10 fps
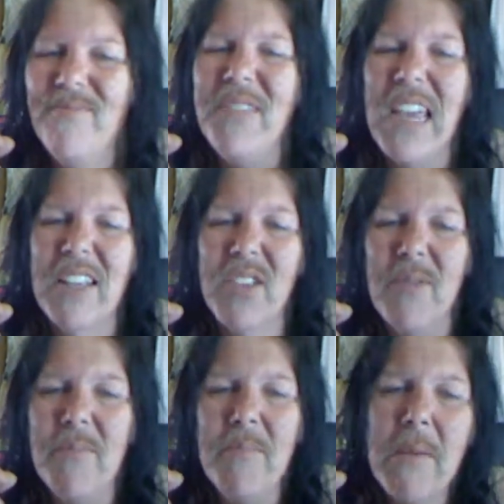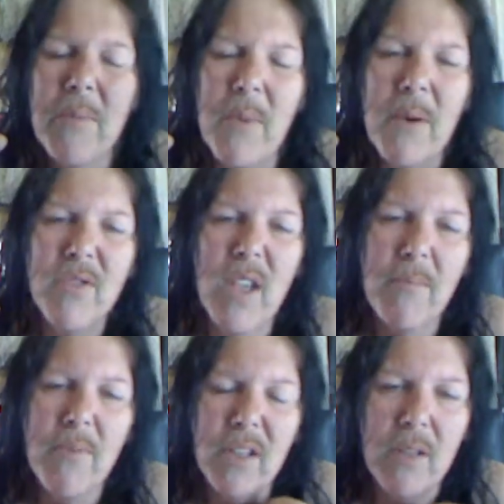yes, Melbourne weather is
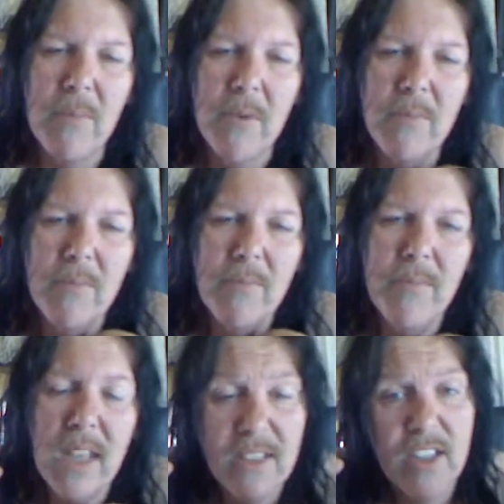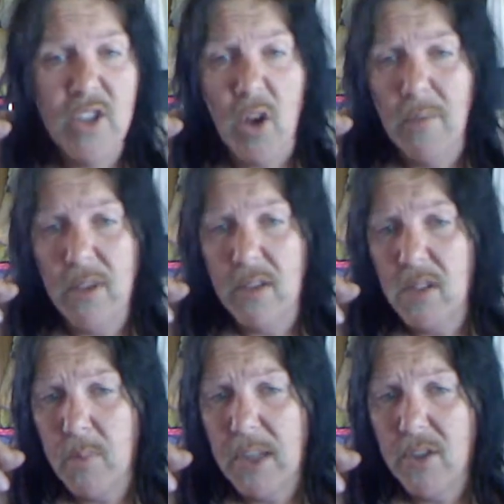unpredictable. At this time of year
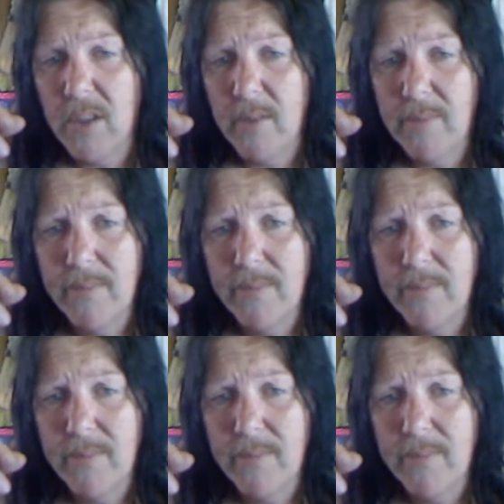especially.